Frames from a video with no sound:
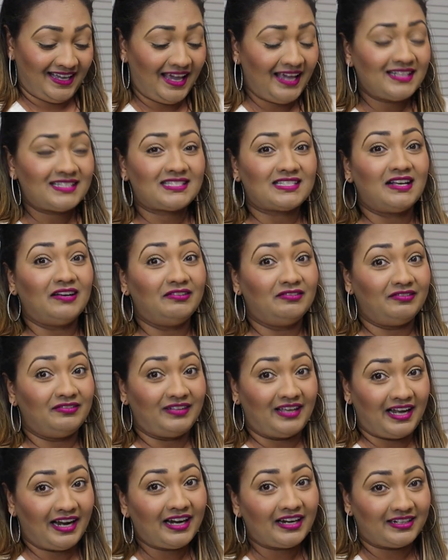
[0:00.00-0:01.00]
It's a
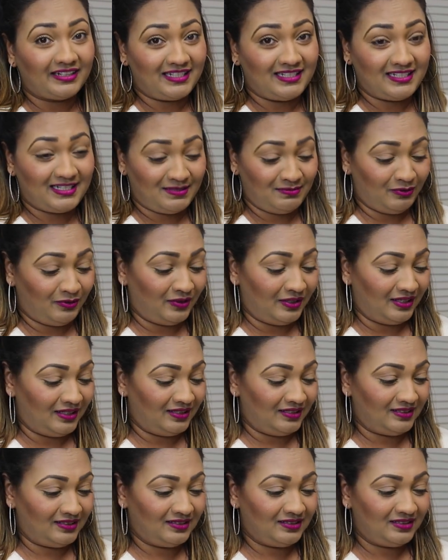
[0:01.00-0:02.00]
very small,
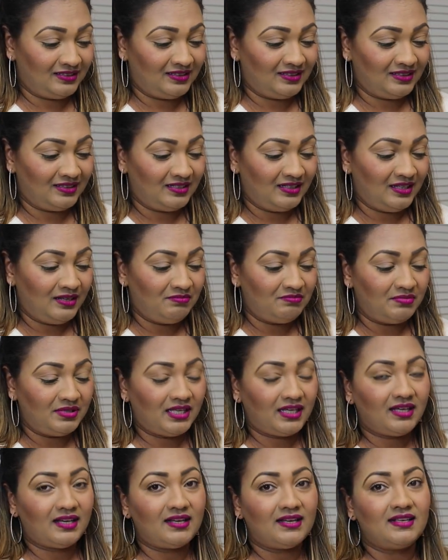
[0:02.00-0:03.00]

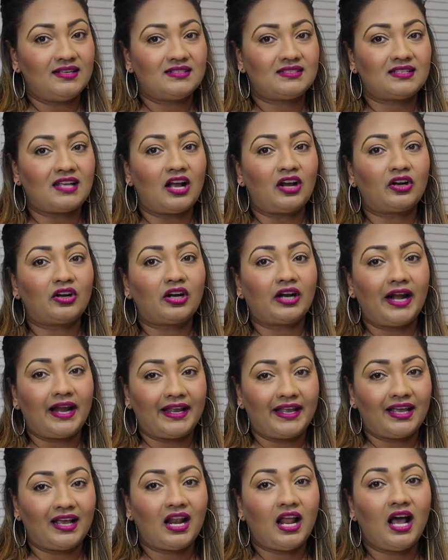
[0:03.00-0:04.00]
because a
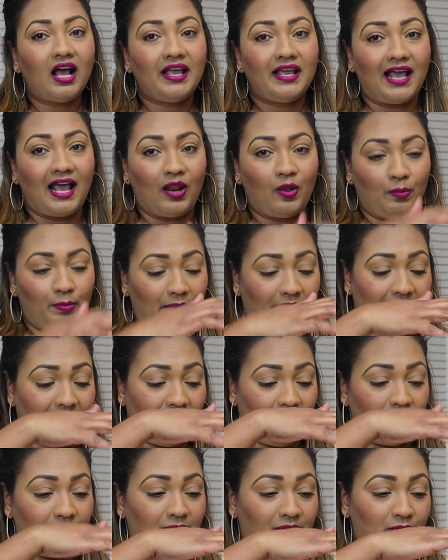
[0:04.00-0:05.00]
regular yellow
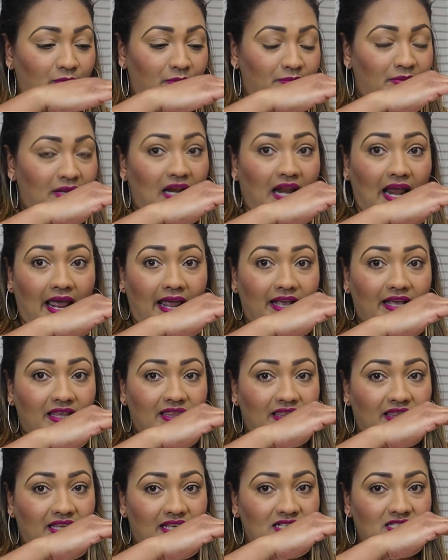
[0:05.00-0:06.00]
pineapple would be
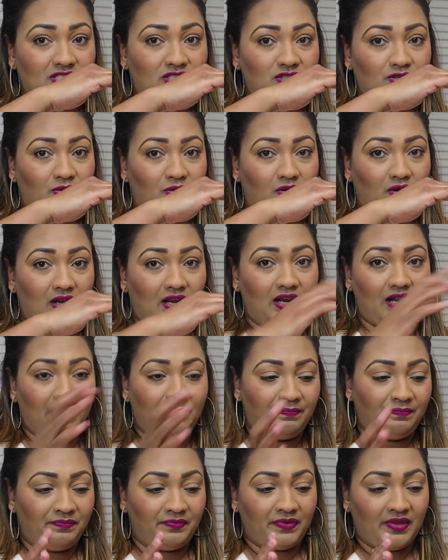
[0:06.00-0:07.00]
like this tall
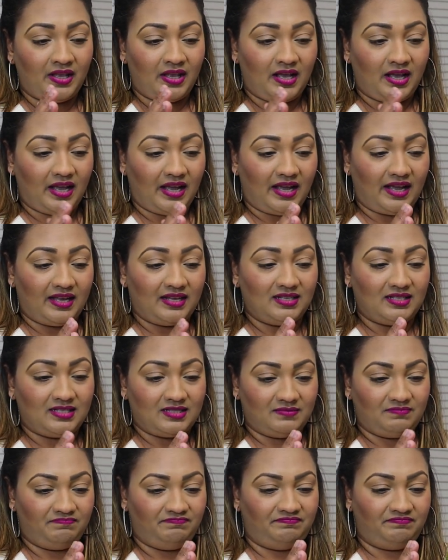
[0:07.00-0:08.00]

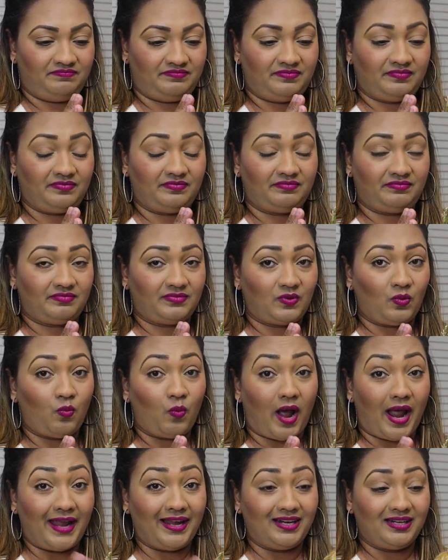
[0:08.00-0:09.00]
and
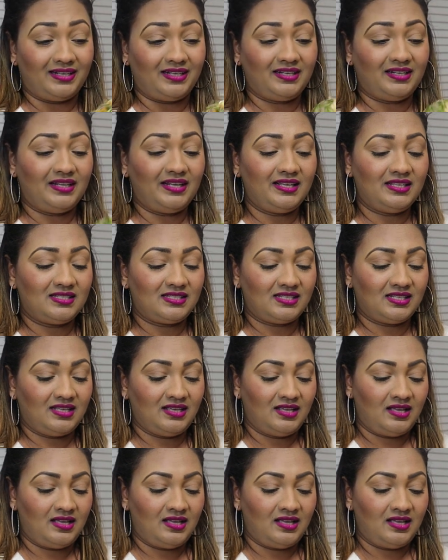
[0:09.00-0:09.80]
wider than this.